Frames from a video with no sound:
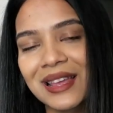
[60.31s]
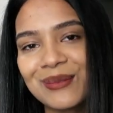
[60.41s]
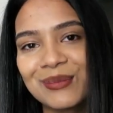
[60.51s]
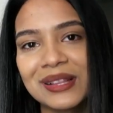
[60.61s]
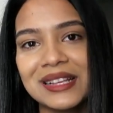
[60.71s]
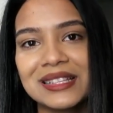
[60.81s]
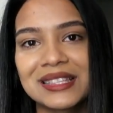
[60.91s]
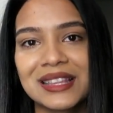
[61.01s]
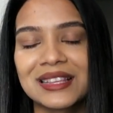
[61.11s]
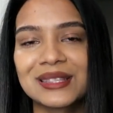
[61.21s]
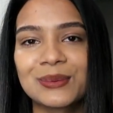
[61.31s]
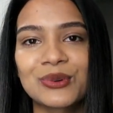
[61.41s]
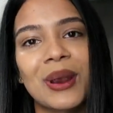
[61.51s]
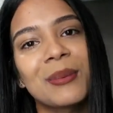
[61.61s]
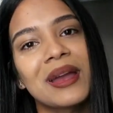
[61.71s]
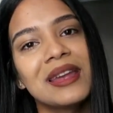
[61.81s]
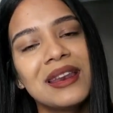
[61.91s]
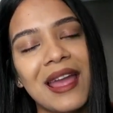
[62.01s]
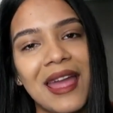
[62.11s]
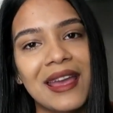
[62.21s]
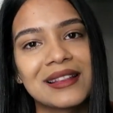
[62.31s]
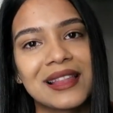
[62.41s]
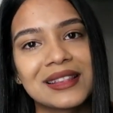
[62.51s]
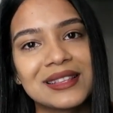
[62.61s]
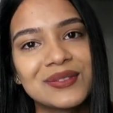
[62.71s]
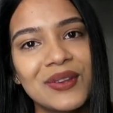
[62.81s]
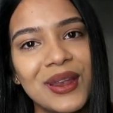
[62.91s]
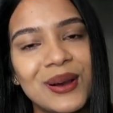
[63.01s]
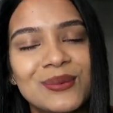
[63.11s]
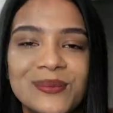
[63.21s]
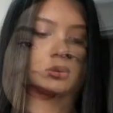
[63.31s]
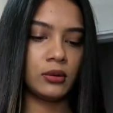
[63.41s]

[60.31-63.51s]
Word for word: then please hit the subscribe button and like this video.